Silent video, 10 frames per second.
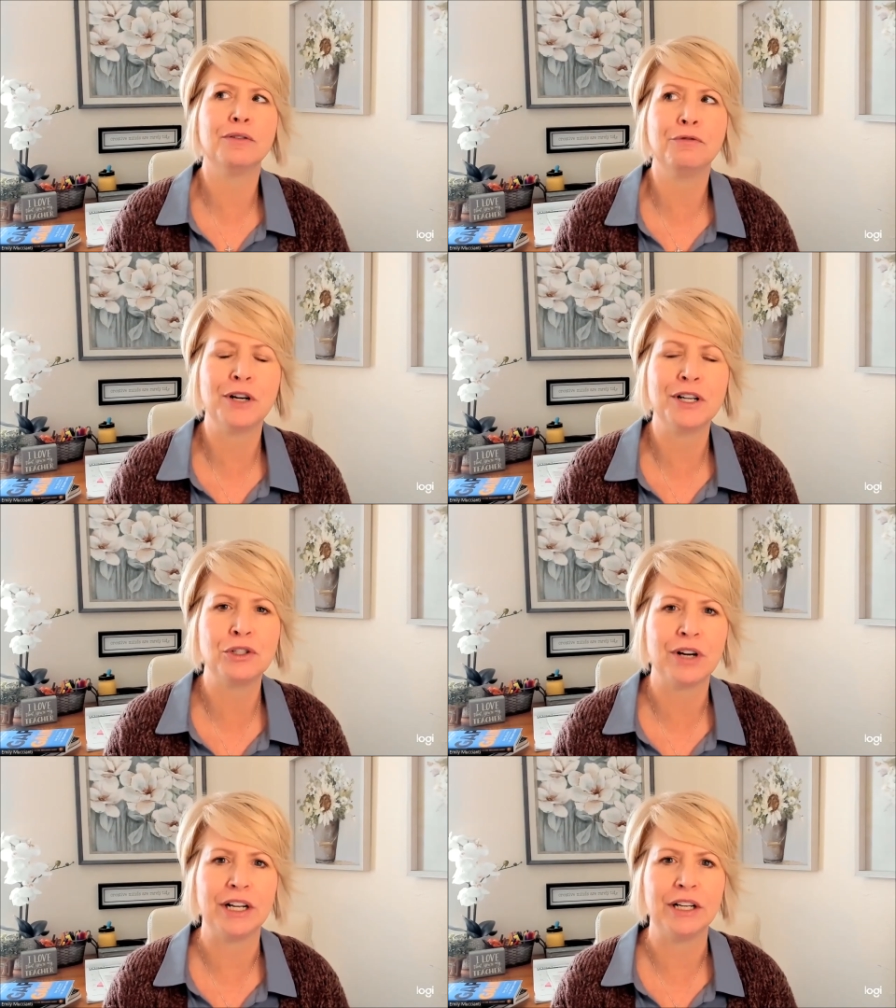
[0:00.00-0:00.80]

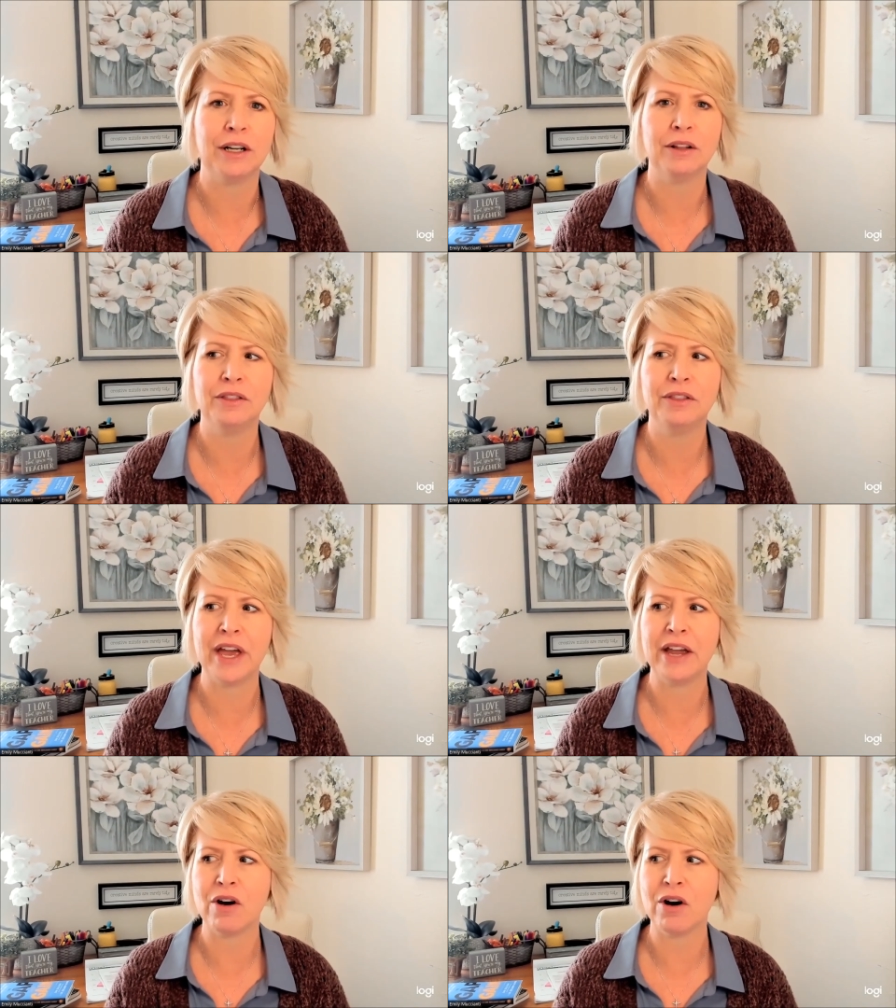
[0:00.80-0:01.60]
frustrated,
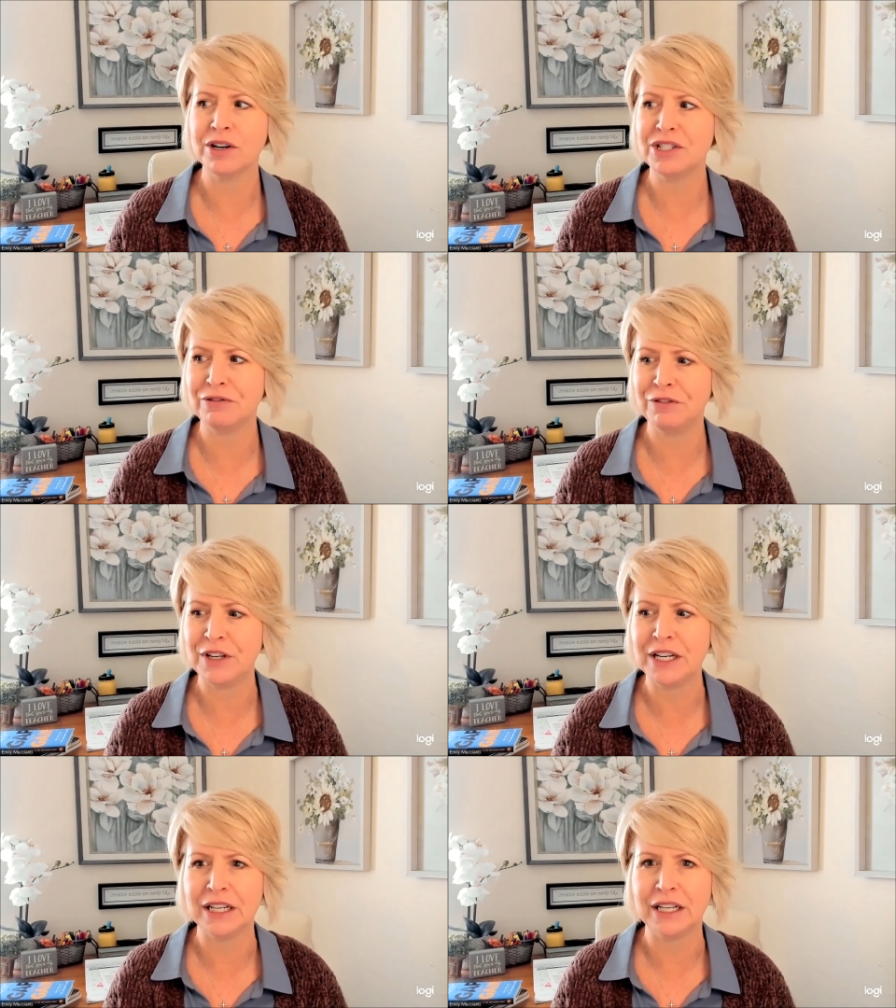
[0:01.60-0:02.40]
they are
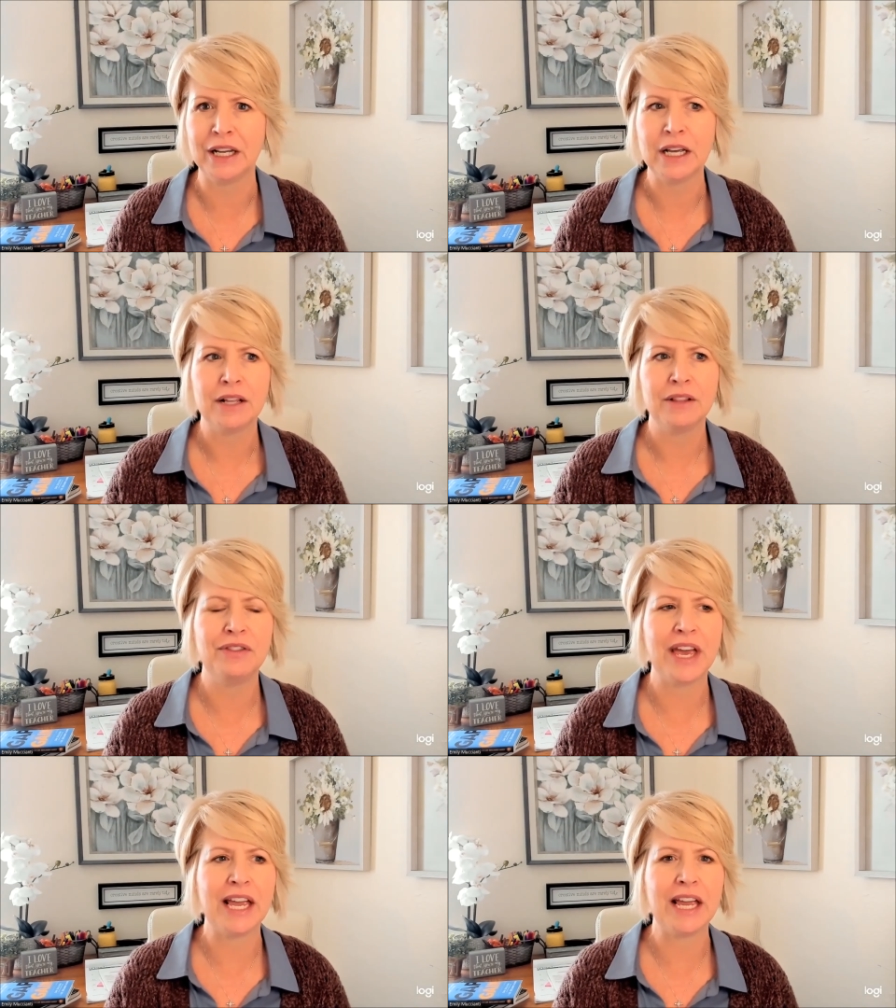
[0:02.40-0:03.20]
defeated,
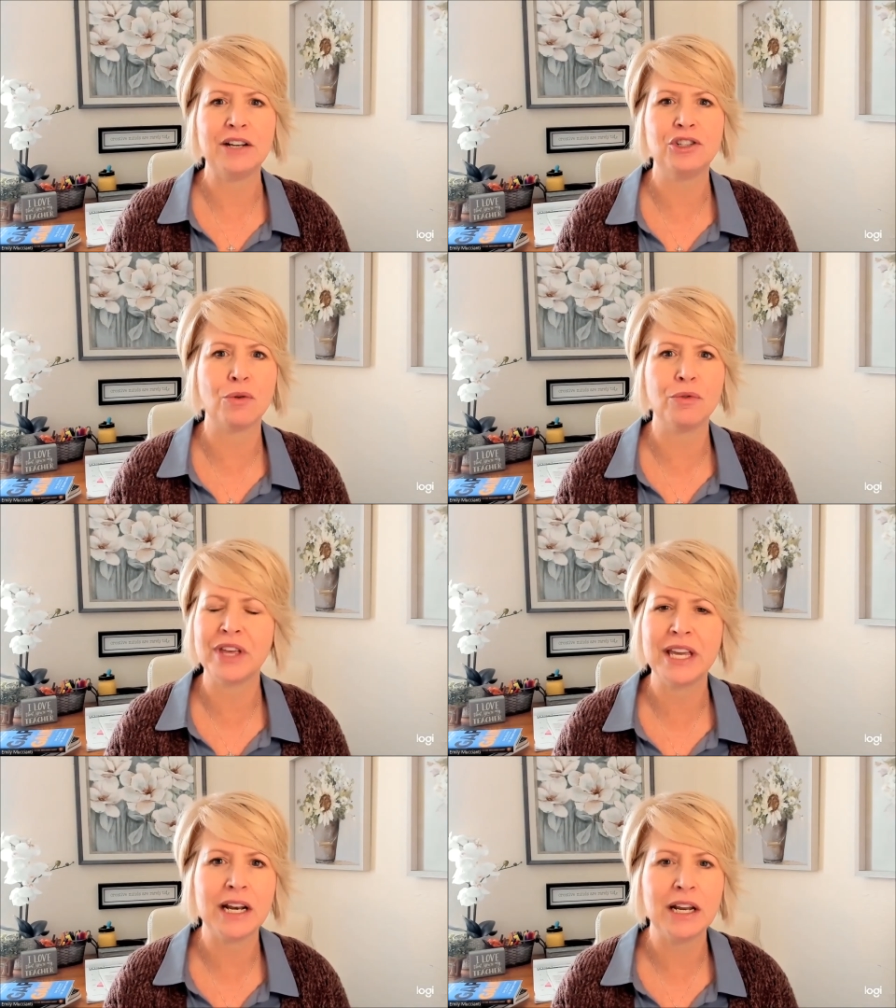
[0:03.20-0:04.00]
they don't
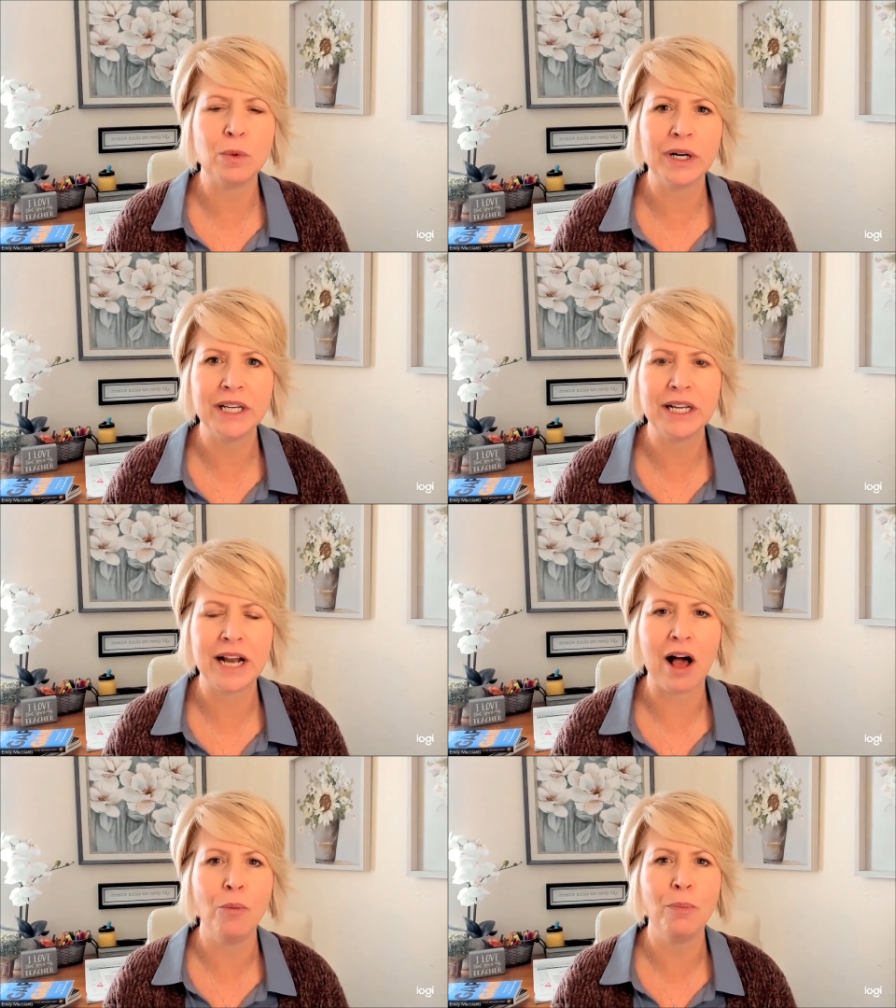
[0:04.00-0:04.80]
think anyone can
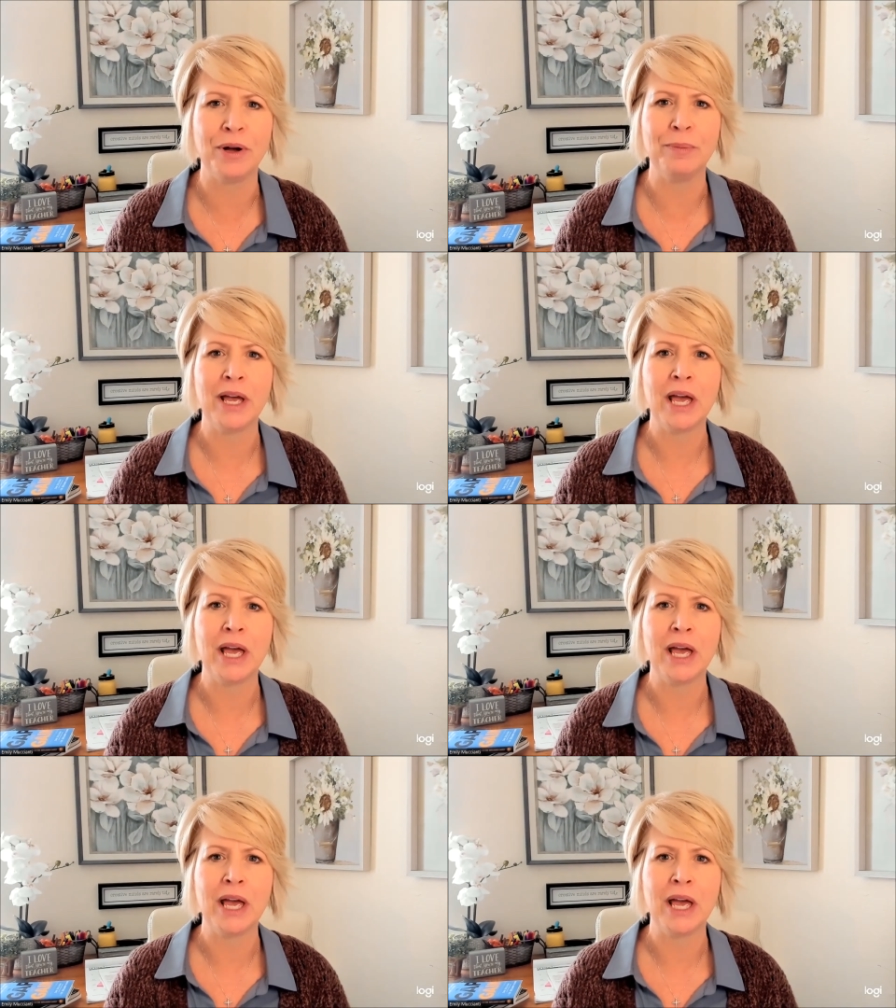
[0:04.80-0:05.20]
help them.